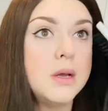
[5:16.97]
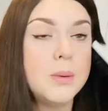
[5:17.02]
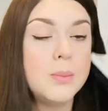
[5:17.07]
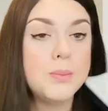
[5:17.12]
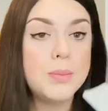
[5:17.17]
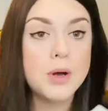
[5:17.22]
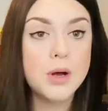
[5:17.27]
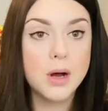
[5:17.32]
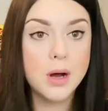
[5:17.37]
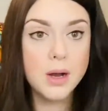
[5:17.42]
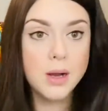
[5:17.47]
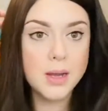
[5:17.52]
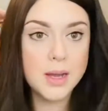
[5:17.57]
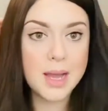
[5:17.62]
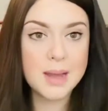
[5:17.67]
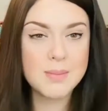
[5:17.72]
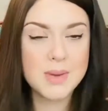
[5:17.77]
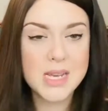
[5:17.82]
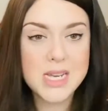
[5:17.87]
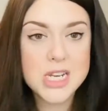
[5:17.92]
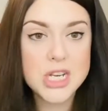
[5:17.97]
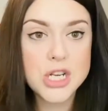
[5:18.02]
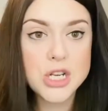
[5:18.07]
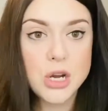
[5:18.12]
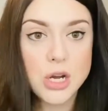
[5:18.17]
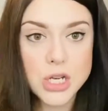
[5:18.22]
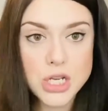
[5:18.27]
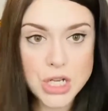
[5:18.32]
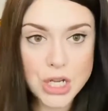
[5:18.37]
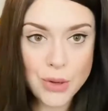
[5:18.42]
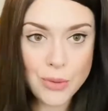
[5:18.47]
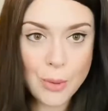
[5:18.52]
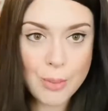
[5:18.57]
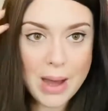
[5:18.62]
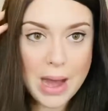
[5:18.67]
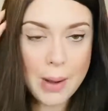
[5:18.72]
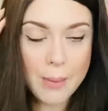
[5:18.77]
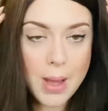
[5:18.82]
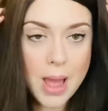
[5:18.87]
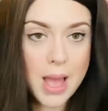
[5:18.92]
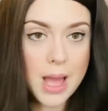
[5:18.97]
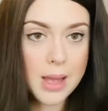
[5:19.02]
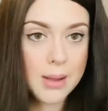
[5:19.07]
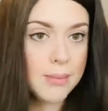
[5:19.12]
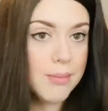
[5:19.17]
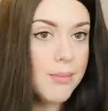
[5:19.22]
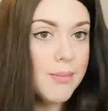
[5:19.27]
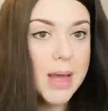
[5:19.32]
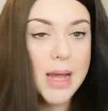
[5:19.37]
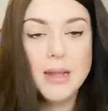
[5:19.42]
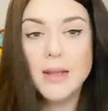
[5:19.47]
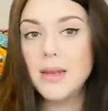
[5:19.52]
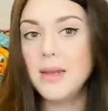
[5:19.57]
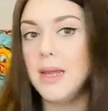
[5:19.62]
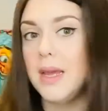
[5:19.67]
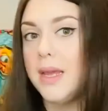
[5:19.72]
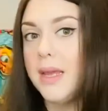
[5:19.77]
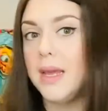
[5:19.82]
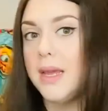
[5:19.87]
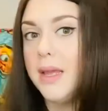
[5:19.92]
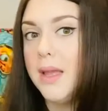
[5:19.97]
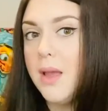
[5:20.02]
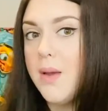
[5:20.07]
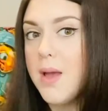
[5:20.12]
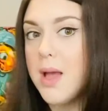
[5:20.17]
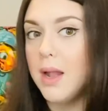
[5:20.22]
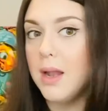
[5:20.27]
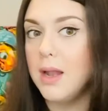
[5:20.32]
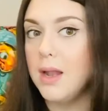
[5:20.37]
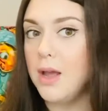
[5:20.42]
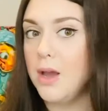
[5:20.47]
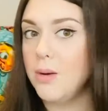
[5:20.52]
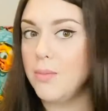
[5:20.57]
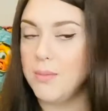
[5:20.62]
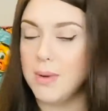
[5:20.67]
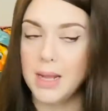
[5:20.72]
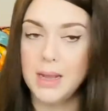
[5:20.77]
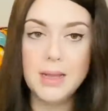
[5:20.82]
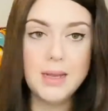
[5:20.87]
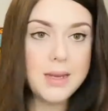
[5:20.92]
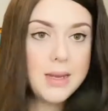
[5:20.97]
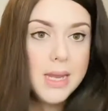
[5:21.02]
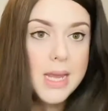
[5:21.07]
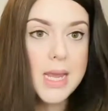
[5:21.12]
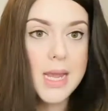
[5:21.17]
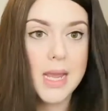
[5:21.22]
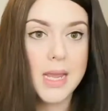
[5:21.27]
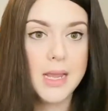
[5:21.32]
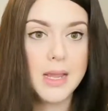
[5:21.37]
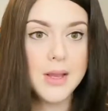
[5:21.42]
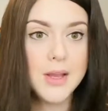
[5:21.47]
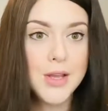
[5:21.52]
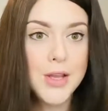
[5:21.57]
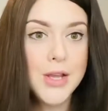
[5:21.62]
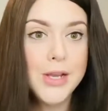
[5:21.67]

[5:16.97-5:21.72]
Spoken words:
But I'm here to talk to you about Melanie. Oh, hello, Melanie.